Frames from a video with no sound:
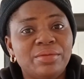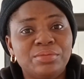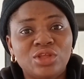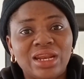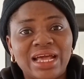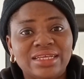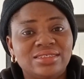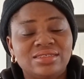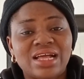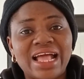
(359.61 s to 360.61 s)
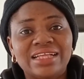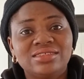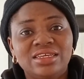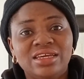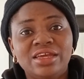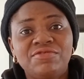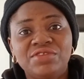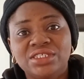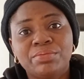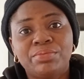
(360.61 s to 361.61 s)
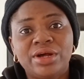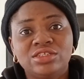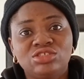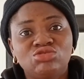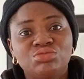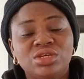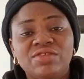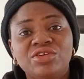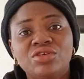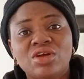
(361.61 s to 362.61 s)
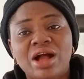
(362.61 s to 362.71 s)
dollars, and if it's in pound, it will be giving you